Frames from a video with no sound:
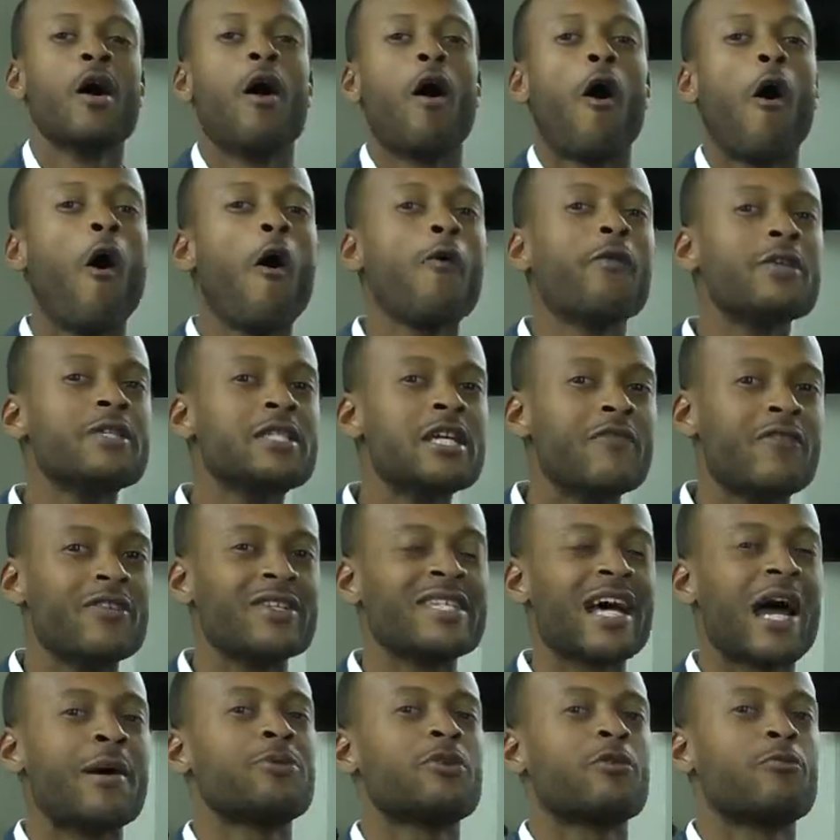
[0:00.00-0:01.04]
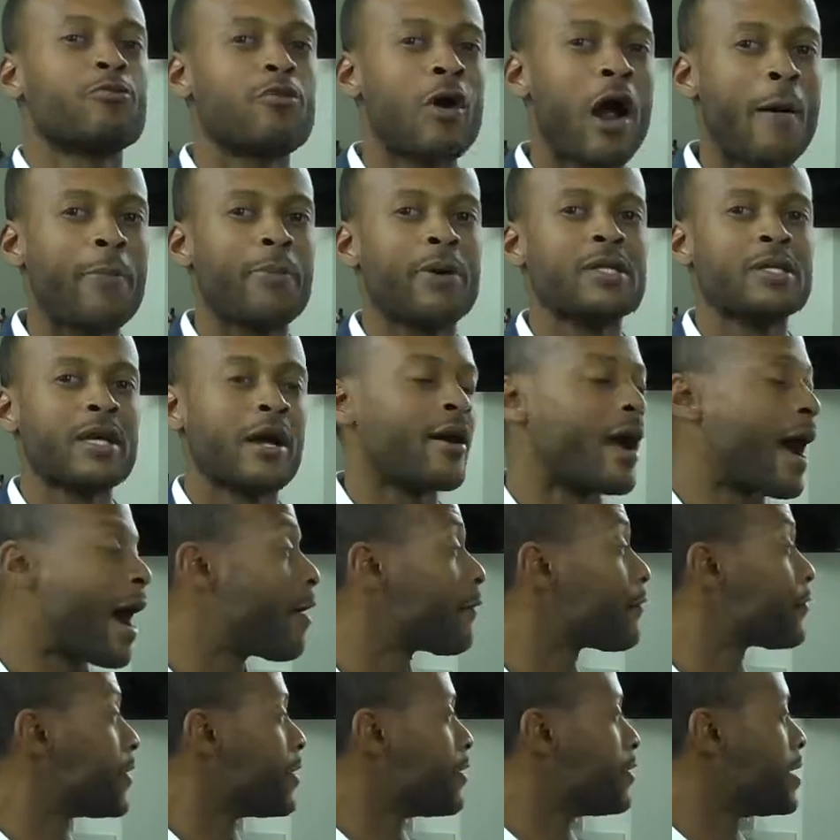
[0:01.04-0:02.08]
all the different types of properties that are
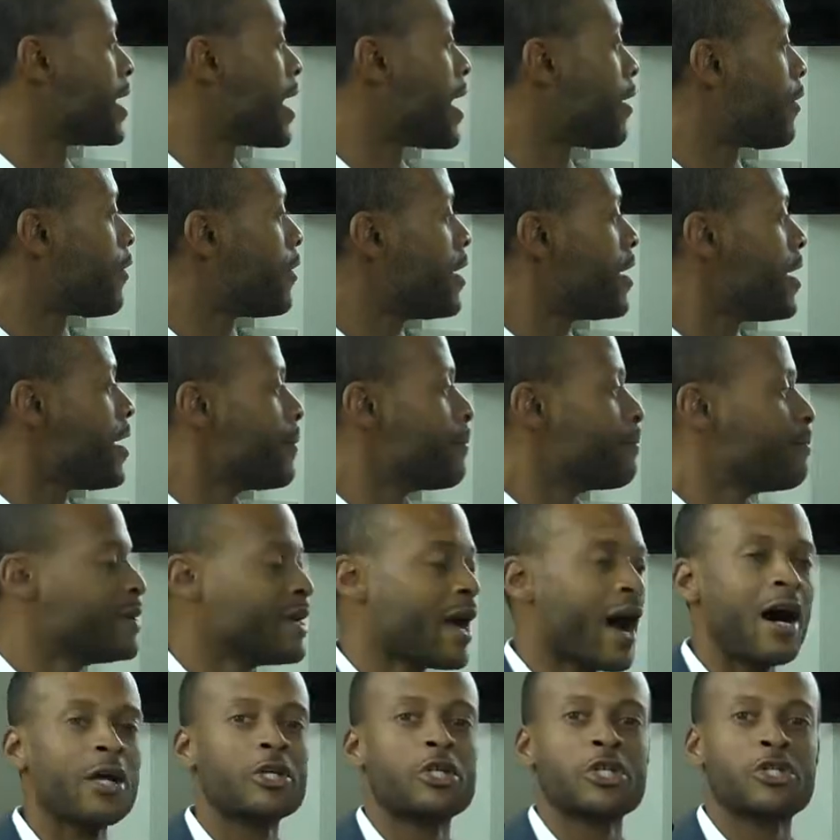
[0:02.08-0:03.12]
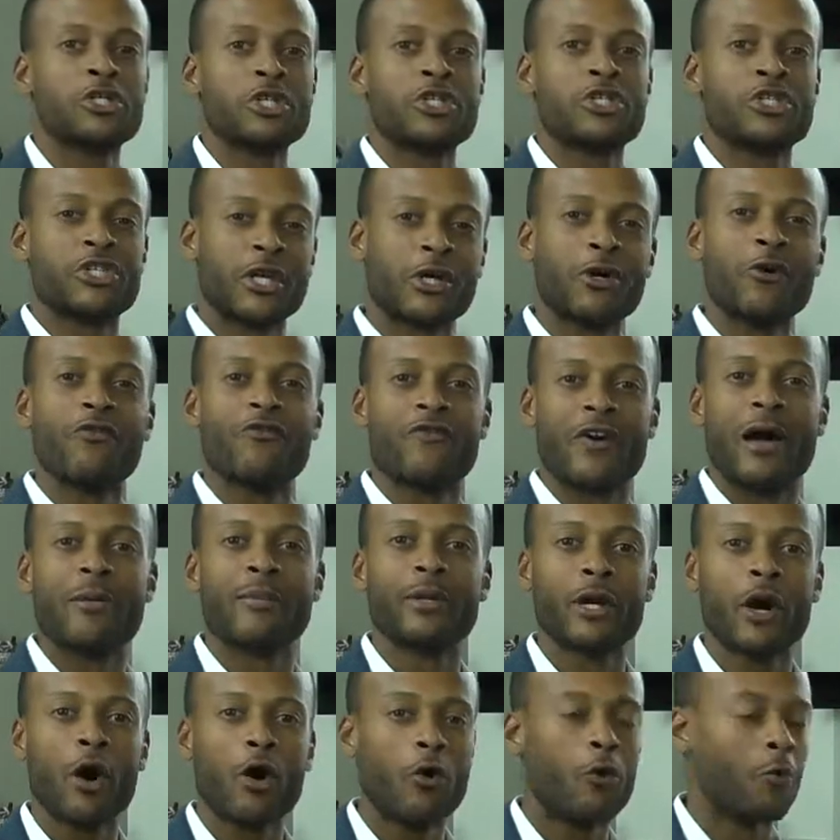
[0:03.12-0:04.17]
out there now beyond just a single
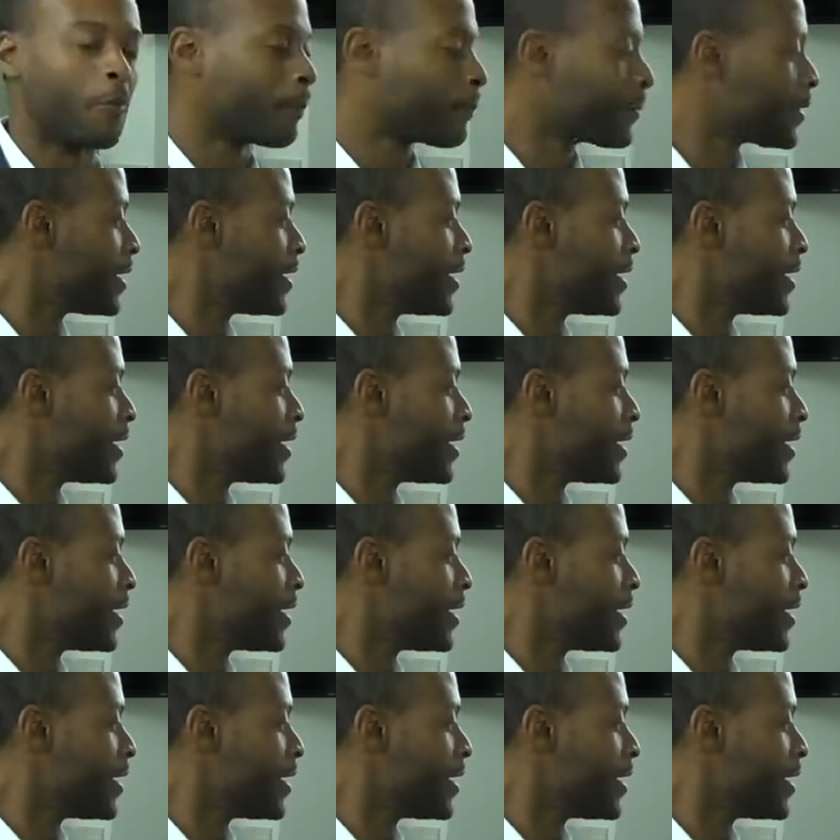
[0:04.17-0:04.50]
family home.